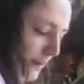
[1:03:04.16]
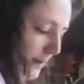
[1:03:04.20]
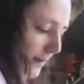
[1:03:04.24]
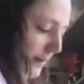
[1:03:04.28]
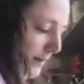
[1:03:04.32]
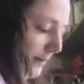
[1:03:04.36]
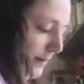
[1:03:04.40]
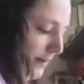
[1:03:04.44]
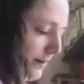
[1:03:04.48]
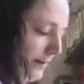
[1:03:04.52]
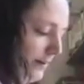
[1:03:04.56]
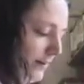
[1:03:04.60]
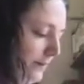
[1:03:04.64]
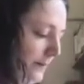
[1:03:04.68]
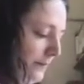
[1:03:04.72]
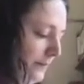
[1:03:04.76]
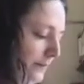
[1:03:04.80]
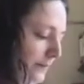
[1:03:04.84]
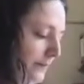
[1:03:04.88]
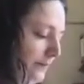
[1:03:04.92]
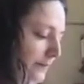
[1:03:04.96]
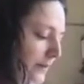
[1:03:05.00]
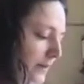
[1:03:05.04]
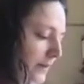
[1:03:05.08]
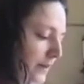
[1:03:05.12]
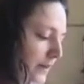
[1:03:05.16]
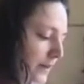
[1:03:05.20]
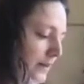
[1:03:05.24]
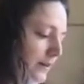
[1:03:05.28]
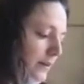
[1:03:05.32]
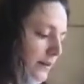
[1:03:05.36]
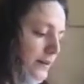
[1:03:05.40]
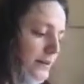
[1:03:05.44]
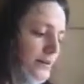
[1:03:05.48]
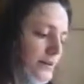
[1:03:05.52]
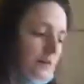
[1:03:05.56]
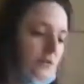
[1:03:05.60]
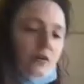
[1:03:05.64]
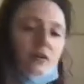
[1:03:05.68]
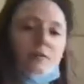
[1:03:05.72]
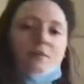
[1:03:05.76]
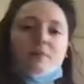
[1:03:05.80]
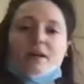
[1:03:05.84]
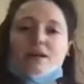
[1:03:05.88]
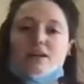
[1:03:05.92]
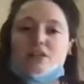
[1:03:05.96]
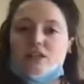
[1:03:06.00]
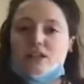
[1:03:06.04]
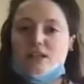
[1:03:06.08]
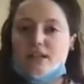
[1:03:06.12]
um so
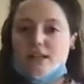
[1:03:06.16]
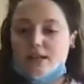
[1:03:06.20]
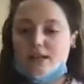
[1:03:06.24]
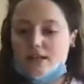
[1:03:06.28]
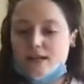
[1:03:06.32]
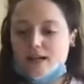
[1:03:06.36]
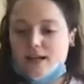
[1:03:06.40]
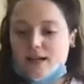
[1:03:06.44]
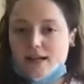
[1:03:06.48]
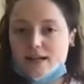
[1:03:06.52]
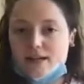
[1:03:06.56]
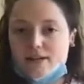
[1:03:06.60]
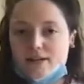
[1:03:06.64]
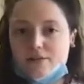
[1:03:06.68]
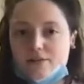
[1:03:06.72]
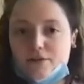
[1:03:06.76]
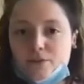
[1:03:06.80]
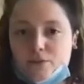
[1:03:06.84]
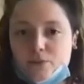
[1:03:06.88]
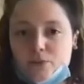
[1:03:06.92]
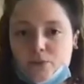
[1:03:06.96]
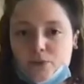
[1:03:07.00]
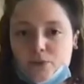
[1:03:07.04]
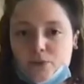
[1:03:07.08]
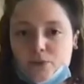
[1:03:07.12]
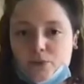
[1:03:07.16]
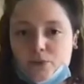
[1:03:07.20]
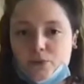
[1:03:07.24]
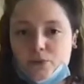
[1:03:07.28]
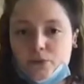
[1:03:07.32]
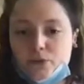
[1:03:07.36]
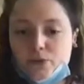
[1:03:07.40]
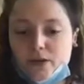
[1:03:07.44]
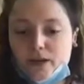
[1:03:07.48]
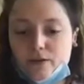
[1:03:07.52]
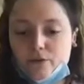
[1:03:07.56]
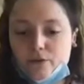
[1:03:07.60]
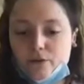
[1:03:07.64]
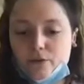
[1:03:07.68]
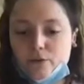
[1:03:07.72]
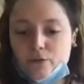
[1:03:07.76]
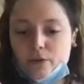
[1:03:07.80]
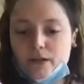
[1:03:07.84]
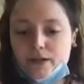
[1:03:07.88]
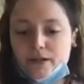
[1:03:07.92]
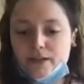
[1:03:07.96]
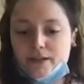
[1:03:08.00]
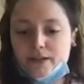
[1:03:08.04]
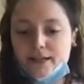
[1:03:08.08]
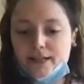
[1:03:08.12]
imagine I have put
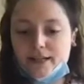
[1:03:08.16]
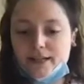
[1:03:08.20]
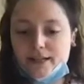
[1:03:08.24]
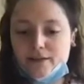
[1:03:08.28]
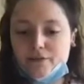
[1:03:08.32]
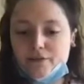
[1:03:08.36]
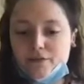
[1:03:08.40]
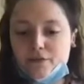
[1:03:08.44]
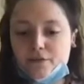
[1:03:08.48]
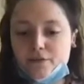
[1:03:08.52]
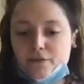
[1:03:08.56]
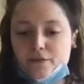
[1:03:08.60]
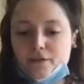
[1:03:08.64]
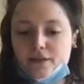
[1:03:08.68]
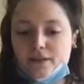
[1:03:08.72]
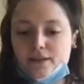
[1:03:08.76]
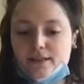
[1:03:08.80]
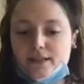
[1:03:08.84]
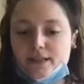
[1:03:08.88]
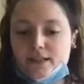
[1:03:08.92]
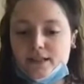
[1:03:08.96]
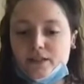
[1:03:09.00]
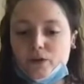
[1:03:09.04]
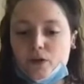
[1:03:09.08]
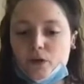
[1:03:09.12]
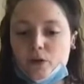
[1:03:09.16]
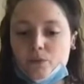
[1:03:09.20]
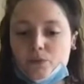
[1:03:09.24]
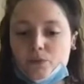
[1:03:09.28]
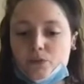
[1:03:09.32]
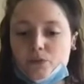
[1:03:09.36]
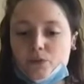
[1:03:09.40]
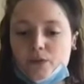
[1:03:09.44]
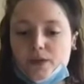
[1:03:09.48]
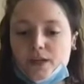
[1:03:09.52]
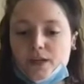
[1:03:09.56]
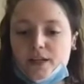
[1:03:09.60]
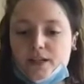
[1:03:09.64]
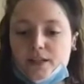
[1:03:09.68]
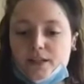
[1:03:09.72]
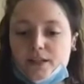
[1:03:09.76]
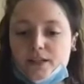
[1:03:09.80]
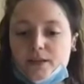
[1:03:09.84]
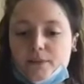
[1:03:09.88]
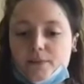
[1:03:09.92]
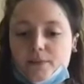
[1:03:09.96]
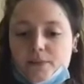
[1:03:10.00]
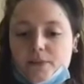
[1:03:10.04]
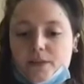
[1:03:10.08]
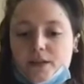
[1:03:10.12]
everywhere and I filled it up to here.
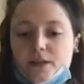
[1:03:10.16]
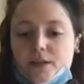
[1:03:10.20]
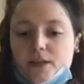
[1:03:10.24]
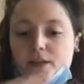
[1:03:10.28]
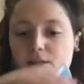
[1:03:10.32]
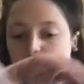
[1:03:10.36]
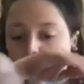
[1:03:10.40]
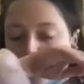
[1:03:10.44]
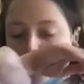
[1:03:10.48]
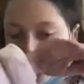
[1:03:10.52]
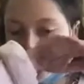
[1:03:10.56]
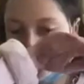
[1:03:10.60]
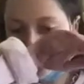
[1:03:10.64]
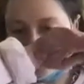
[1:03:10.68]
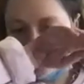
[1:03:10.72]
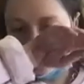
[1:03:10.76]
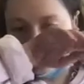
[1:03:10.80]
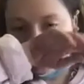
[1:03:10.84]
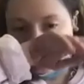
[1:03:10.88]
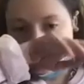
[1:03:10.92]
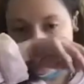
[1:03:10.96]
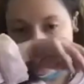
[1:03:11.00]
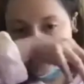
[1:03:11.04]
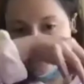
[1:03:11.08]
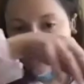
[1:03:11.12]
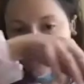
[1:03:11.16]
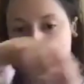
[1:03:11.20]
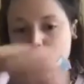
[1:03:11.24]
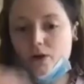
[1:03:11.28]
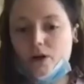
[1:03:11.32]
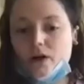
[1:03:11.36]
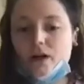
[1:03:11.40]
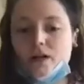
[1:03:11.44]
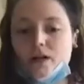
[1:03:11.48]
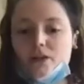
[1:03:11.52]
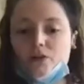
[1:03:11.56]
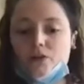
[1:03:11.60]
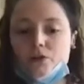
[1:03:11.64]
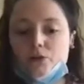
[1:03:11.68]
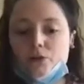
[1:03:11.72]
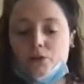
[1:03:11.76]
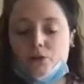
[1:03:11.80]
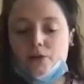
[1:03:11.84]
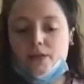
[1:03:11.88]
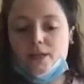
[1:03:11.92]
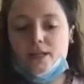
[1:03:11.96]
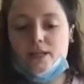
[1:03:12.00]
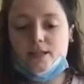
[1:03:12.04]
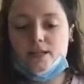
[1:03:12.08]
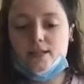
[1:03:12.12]
Then what I'd do
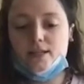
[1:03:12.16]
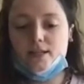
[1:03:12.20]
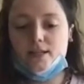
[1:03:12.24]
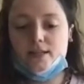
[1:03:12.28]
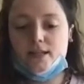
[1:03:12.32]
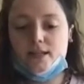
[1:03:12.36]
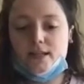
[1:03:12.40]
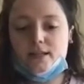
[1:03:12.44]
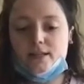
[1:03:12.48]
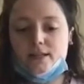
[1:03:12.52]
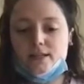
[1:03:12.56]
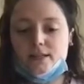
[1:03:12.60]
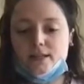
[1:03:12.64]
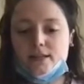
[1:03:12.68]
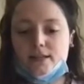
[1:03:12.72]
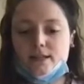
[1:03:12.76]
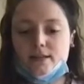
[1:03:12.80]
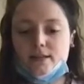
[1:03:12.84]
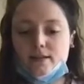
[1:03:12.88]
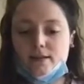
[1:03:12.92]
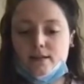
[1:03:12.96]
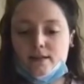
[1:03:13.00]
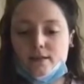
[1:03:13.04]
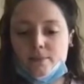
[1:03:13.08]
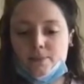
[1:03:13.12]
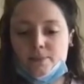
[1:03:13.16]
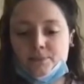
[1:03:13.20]
is I'd, um,